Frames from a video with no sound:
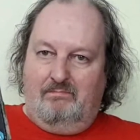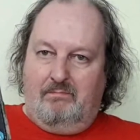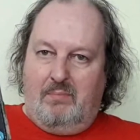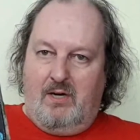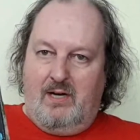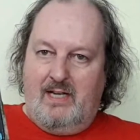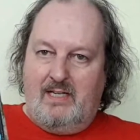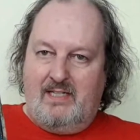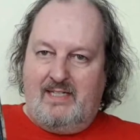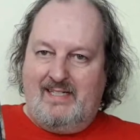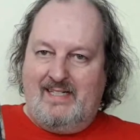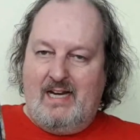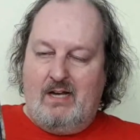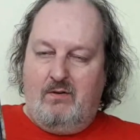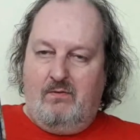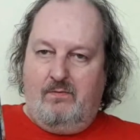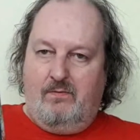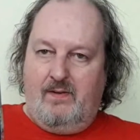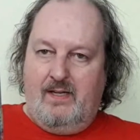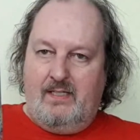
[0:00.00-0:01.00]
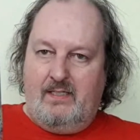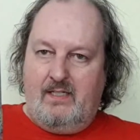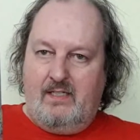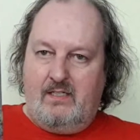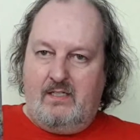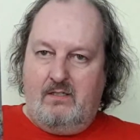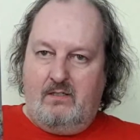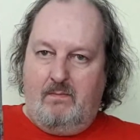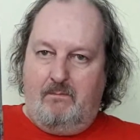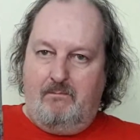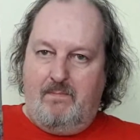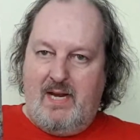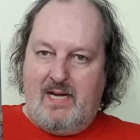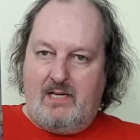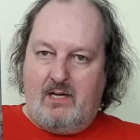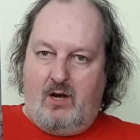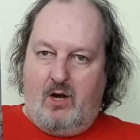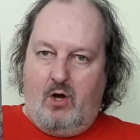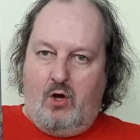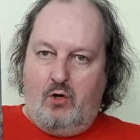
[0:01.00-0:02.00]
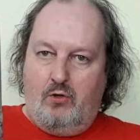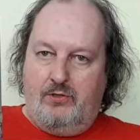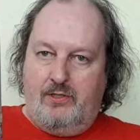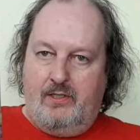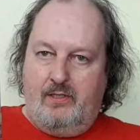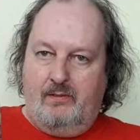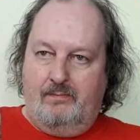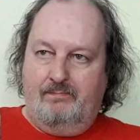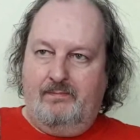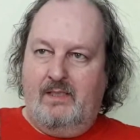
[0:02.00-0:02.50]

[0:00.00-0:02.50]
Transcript: by itself it does look a bit odd.